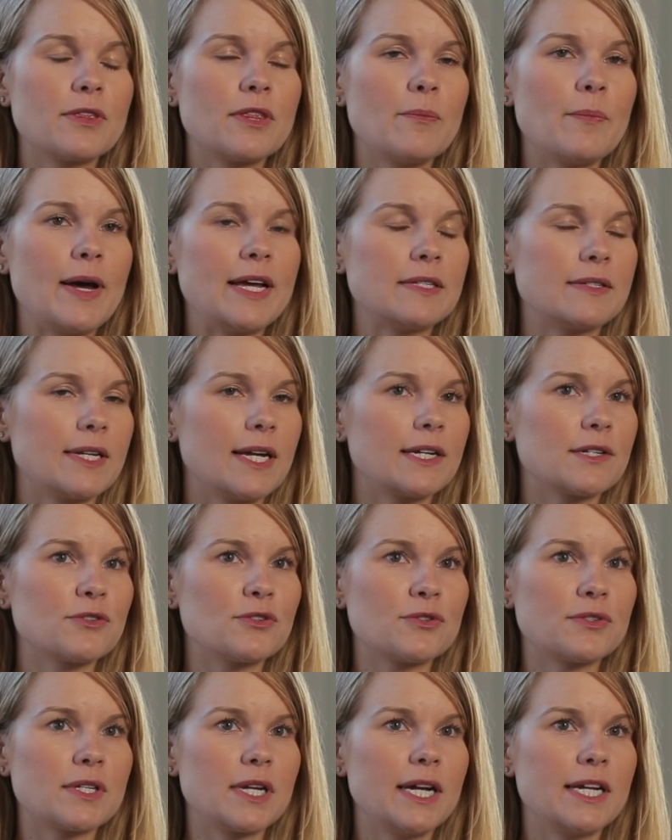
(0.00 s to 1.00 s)
what the best
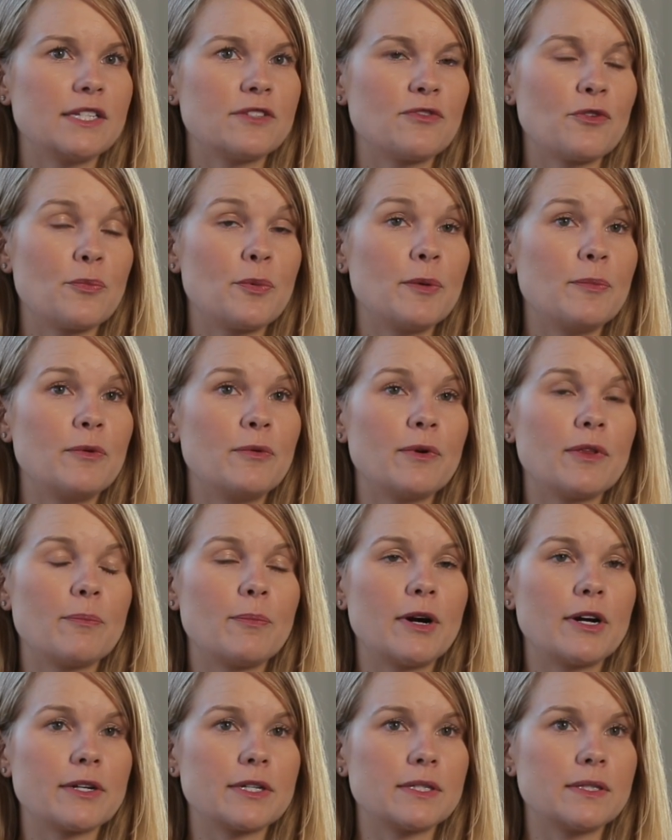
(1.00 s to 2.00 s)
exercise for people with
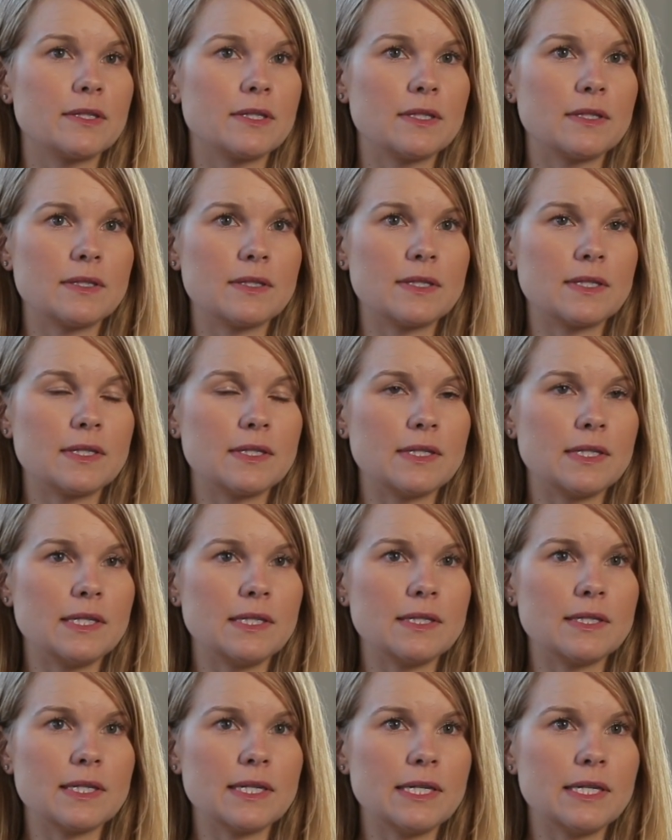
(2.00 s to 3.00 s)
Parkinson's
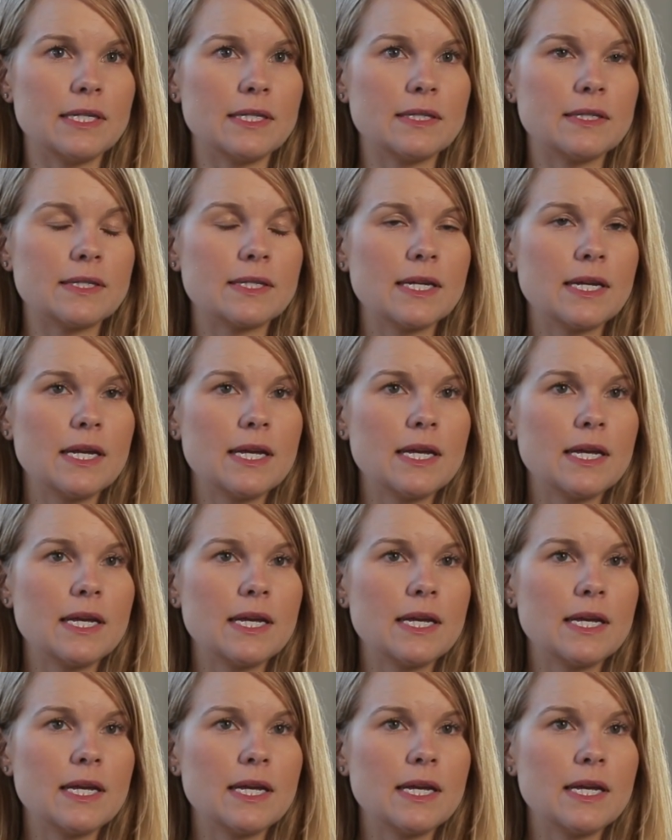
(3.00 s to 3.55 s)
disease is.